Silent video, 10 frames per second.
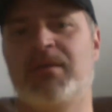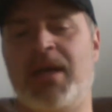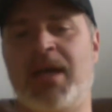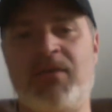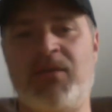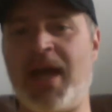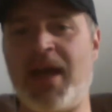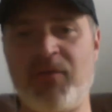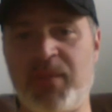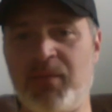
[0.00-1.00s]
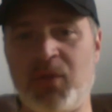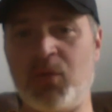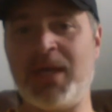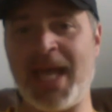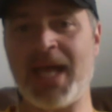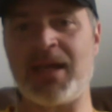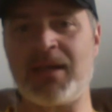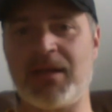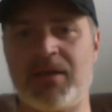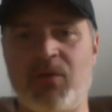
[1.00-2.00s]
And if you have people who get
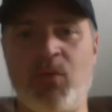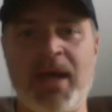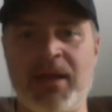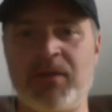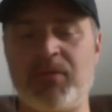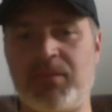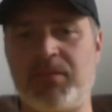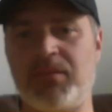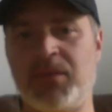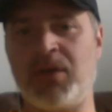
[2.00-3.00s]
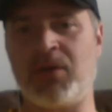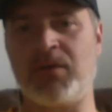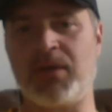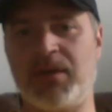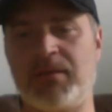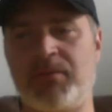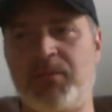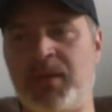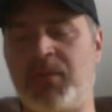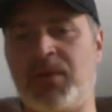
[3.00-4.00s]
it when, you know,
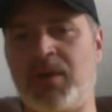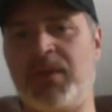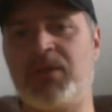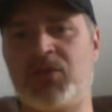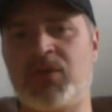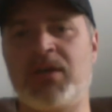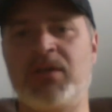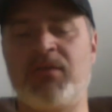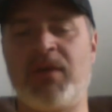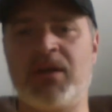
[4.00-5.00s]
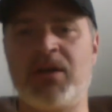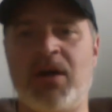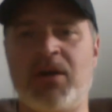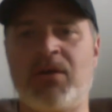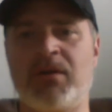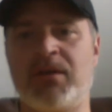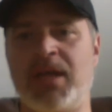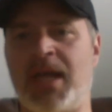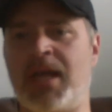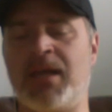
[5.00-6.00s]
people come in to try to divide and conquer and
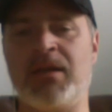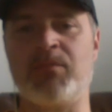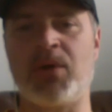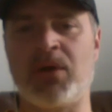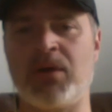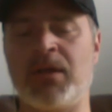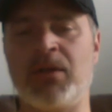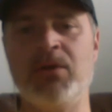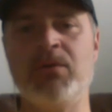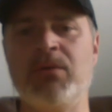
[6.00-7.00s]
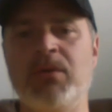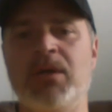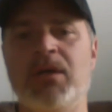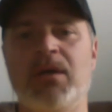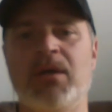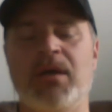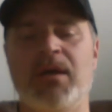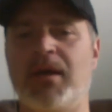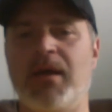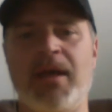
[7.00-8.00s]
gain and burn and loot,
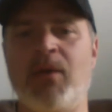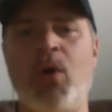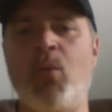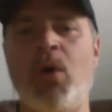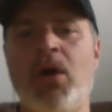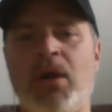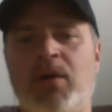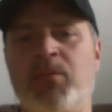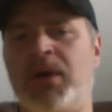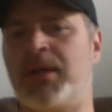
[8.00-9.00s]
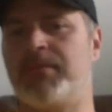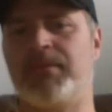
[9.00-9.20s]
it won't work. But